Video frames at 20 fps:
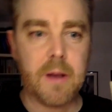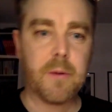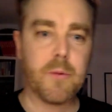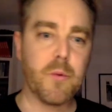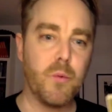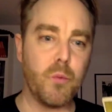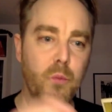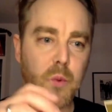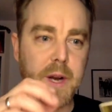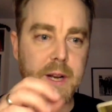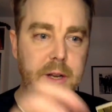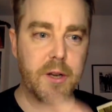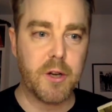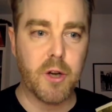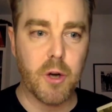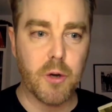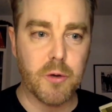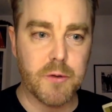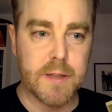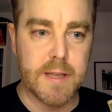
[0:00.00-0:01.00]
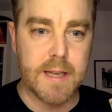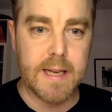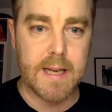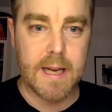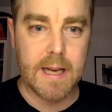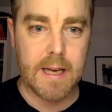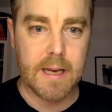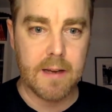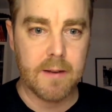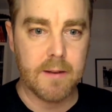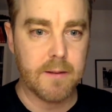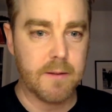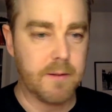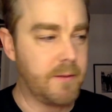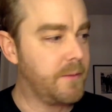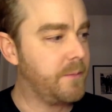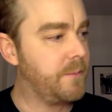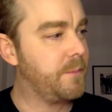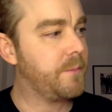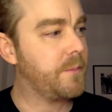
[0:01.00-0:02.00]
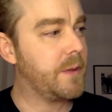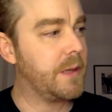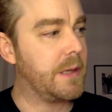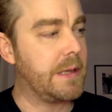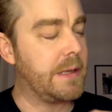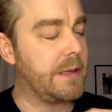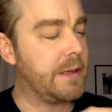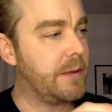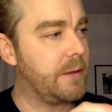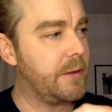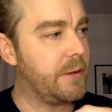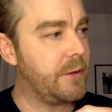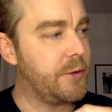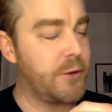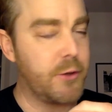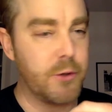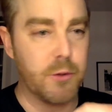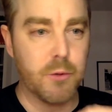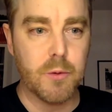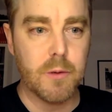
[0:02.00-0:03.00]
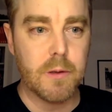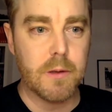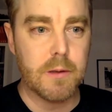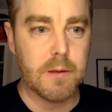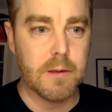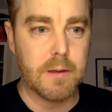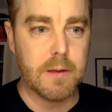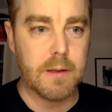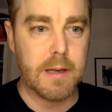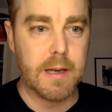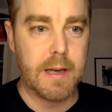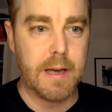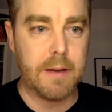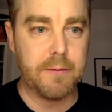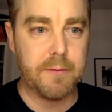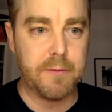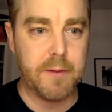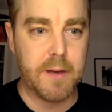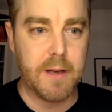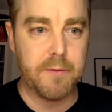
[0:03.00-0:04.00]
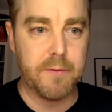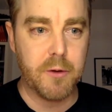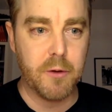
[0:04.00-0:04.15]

when you go digging, if